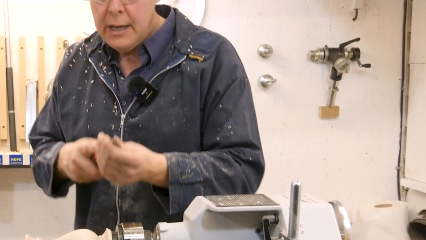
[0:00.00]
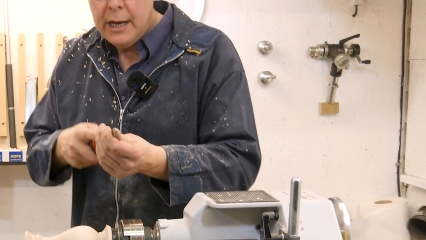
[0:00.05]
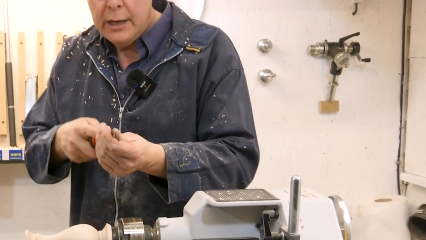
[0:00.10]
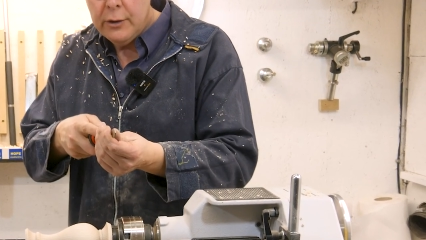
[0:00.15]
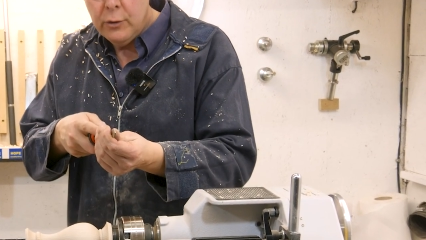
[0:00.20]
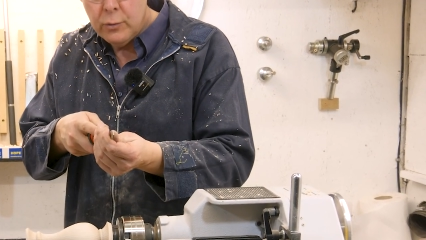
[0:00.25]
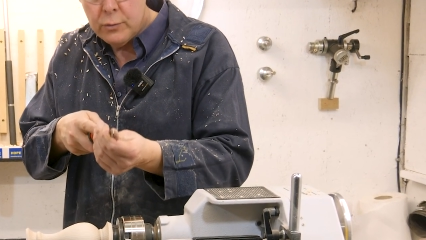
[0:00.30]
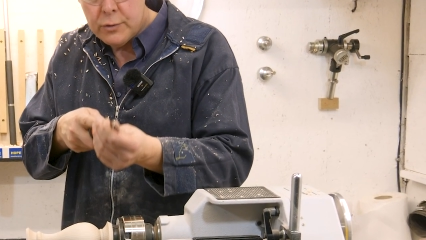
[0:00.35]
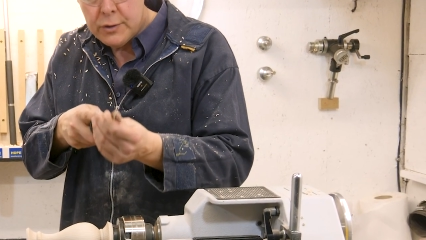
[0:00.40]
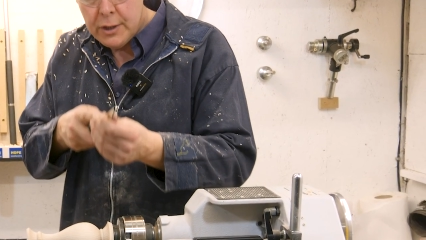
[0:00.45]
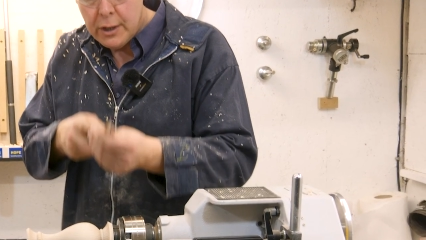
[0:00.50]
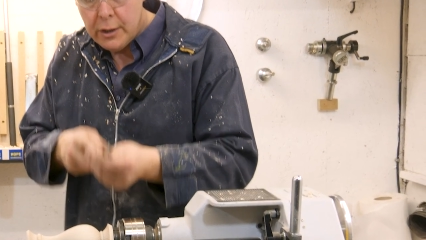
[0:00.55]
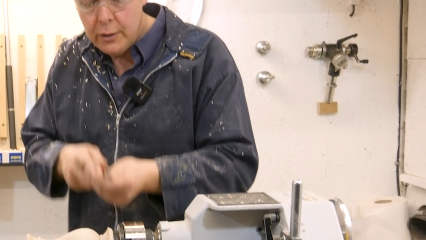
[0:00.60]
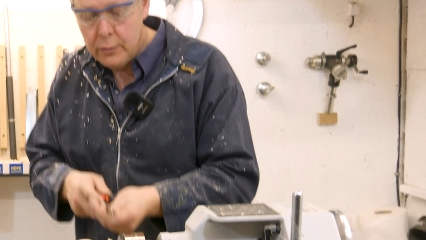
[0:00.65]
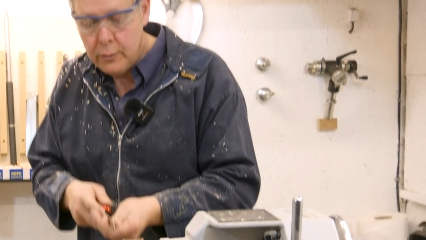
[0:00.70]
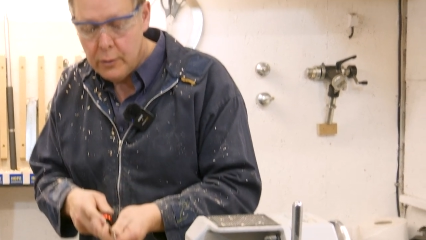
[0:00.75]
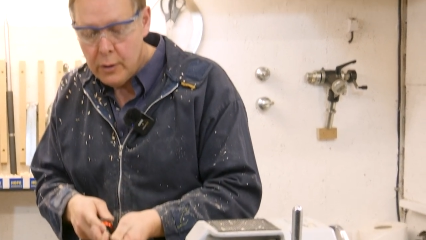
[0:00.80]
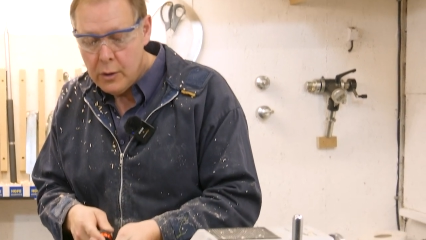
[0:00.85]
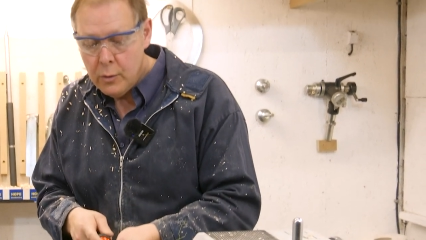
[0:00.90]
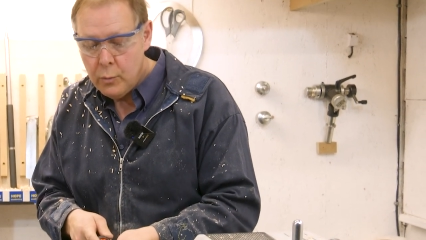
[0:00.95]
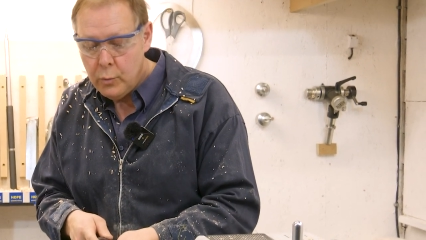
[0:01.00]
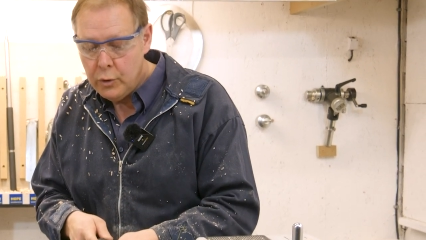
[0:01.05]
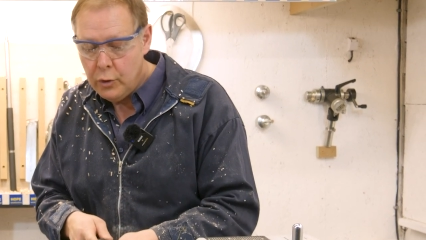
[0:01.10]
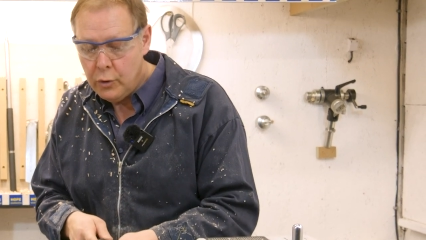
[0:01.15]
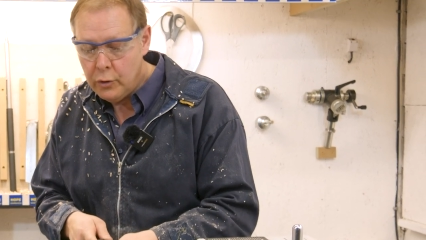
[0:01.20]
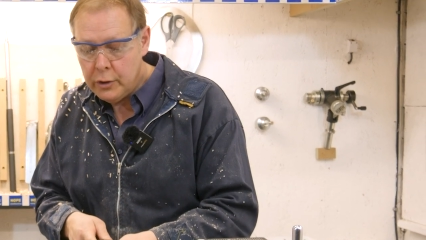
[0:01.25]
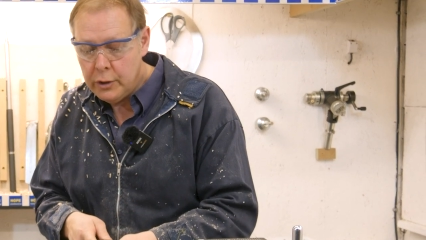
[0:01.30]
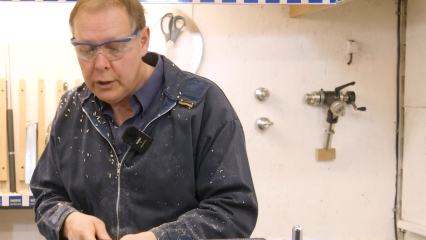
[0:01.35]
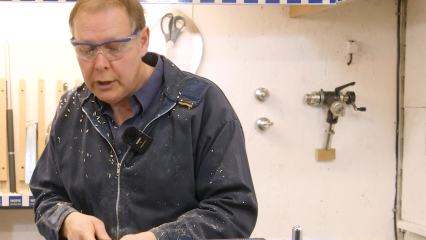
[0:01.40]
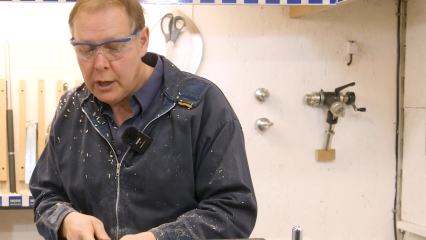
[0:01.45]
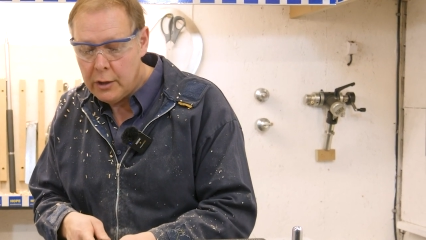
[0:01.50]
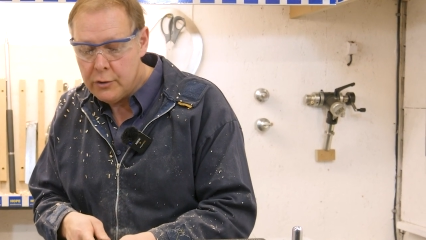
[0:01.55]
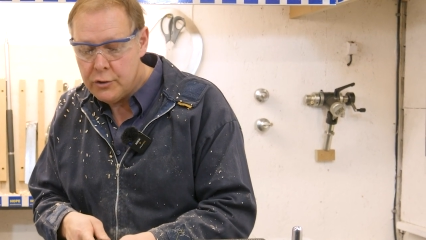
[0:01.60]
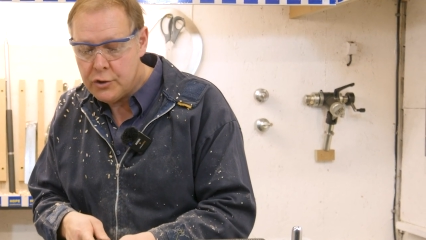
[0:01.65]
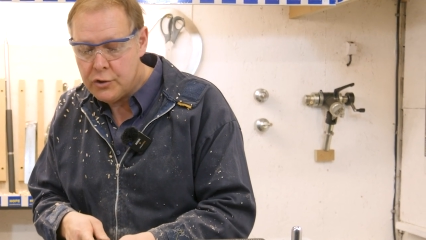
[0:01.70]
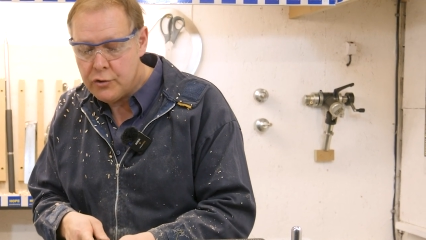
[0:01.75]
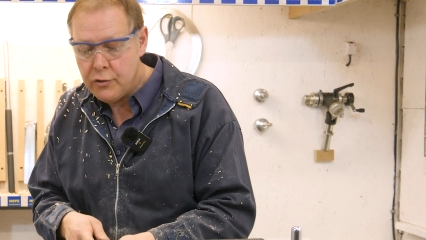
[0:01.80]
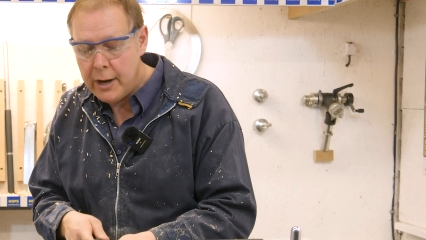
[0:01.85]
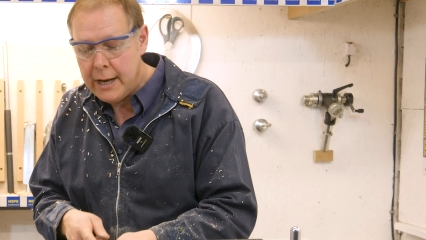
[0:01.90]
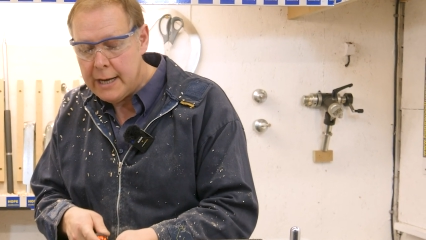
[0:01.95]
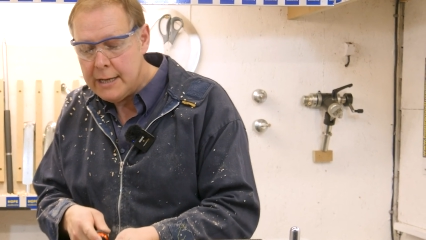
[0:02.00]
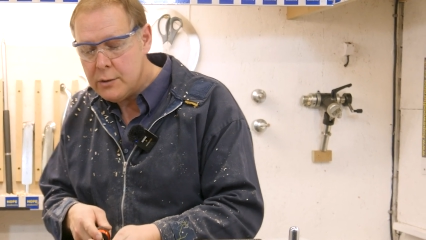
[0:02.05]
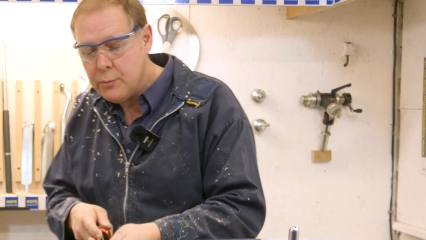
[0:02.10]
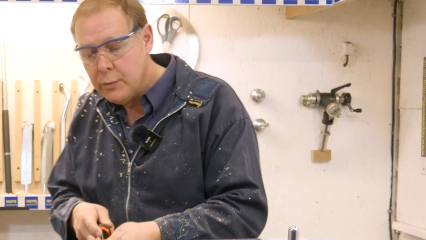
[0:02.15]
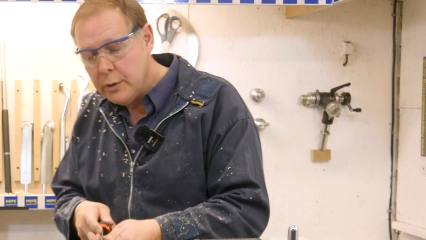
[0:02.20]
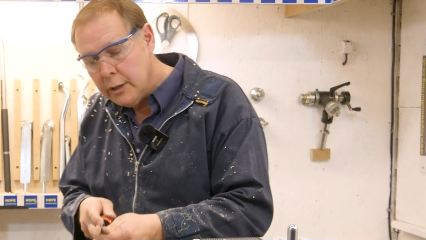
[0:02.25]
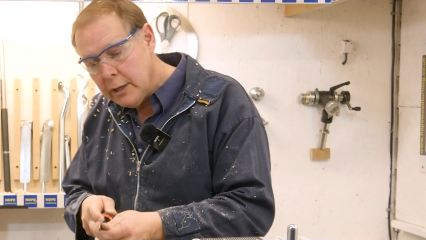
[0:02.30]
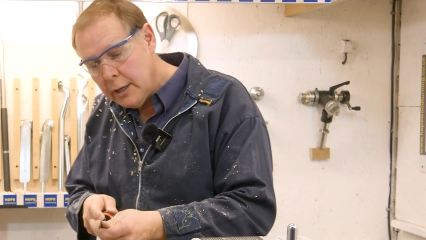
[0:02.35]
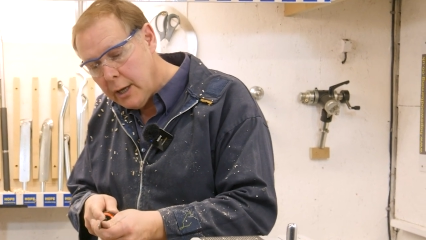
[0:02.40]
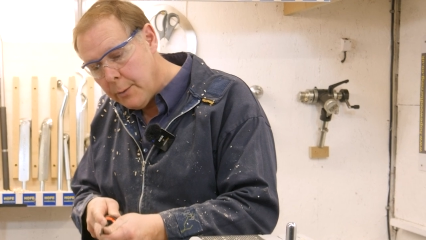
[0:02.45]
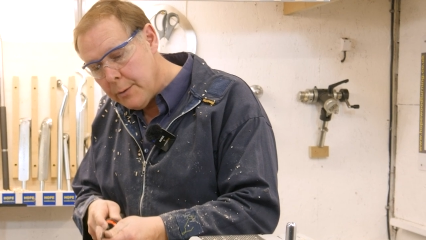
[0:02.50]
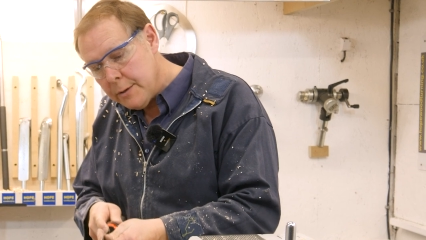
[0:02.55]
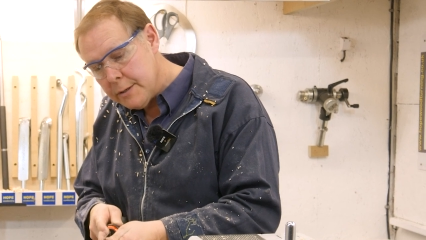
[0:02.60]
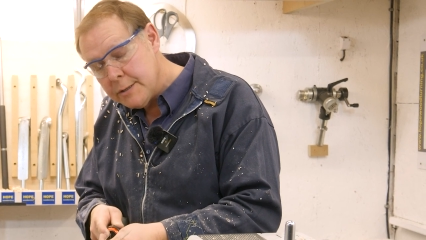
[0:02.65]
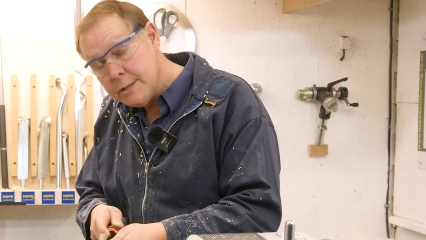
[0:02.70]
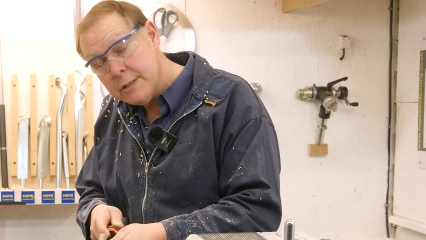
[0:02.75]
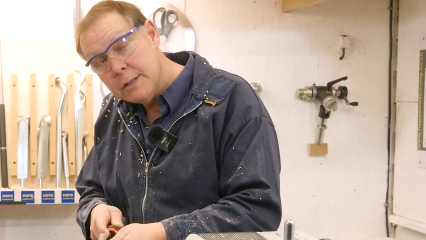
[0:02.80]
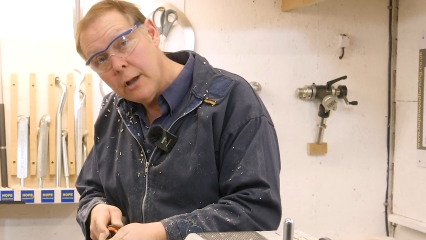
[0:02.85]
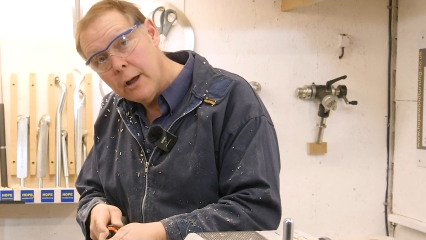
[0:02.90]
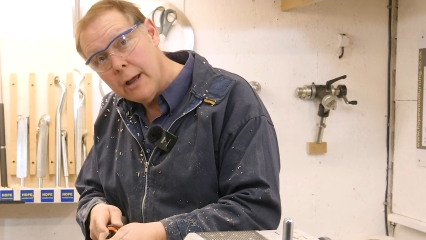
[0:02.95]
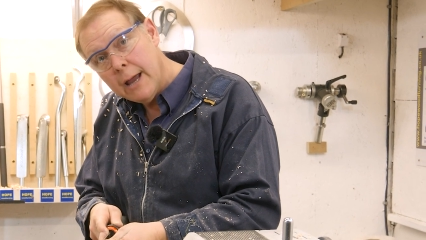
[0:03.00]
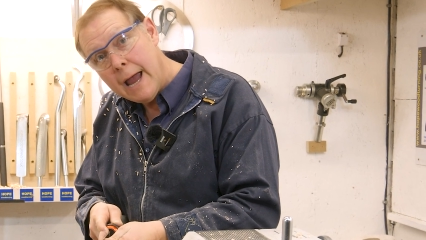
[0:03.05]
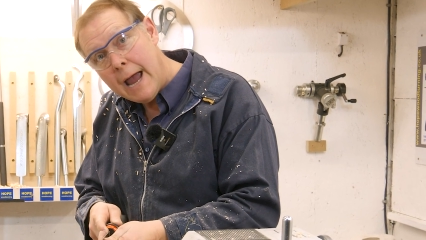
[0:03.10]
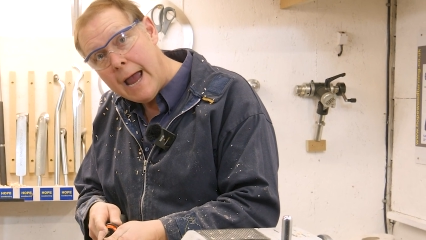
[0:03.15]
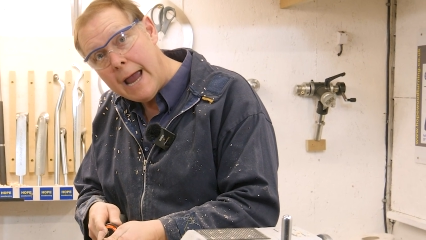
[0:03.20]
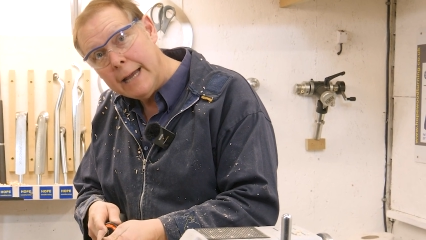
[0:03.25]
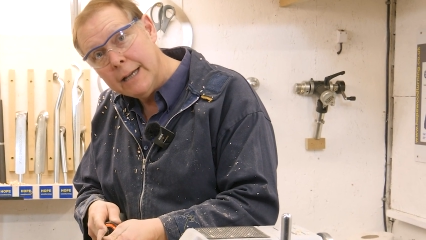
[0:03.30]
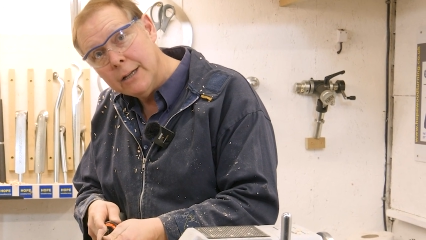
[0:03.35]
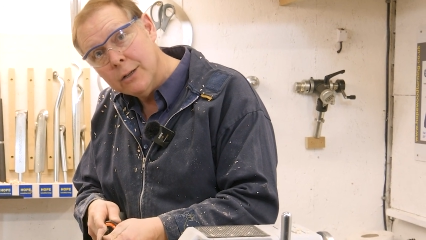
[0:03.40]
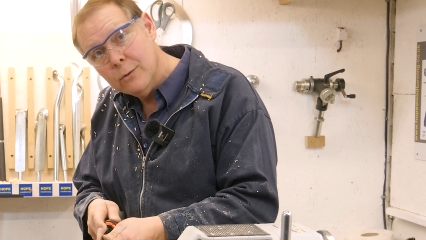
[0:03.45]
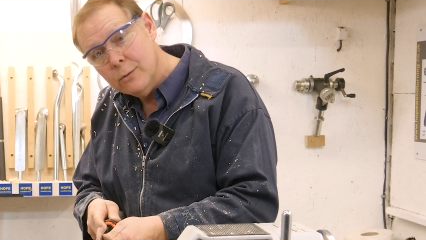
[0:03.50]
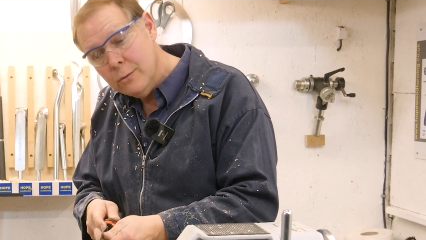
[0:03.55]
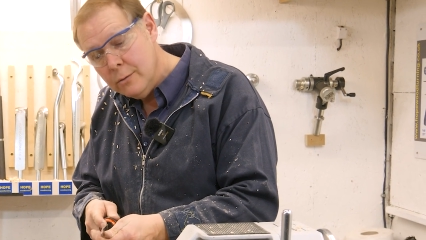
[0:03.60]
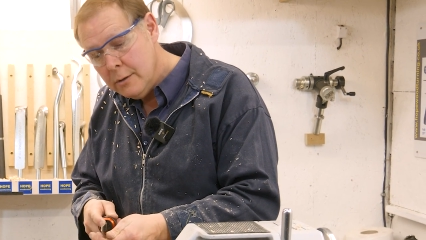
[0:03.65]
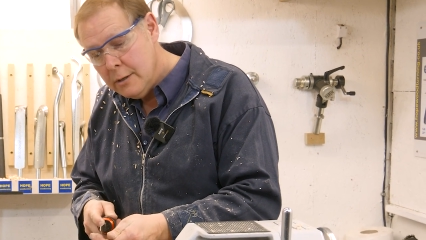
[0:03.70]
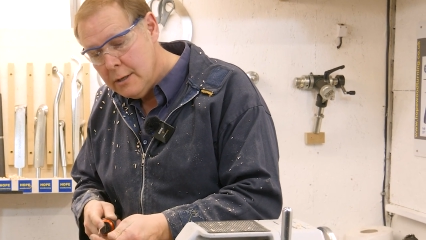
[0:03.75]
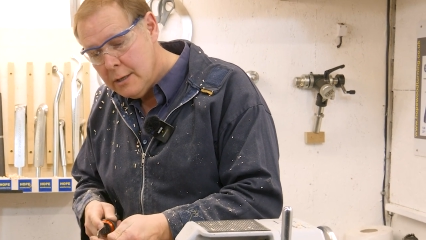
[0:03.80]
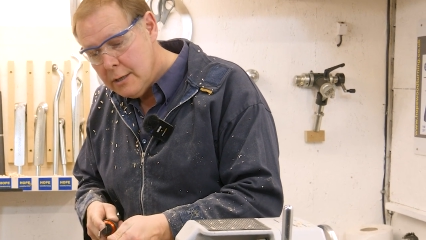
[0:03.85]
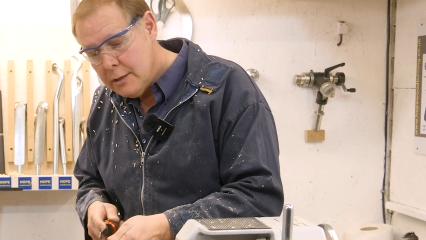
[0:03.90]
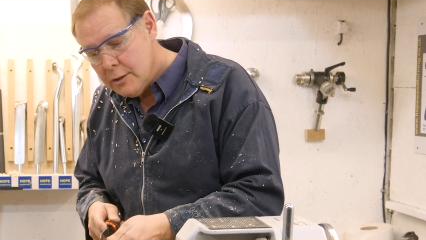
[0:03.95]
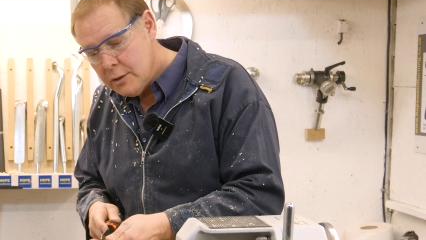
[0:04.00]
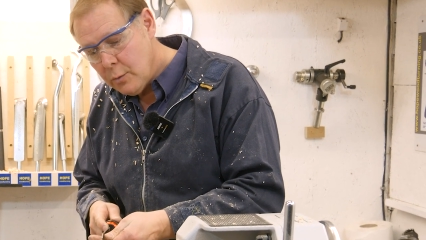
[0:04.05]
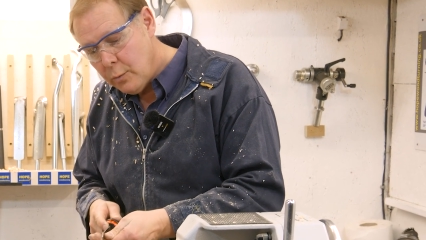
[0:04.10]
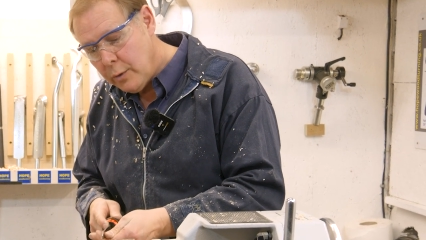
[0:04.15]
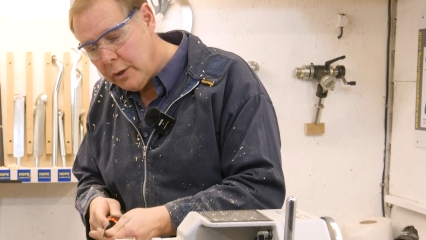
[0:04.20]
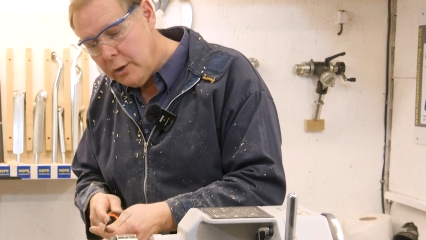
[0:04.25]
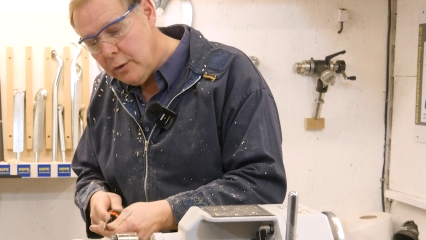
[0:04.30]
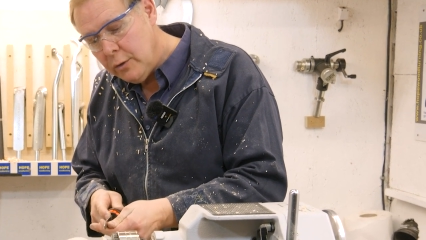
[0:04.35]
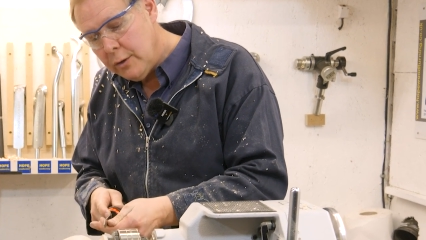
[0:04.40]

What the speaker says: And also, we're not going to go straight, we're going to go at a slight angle. So when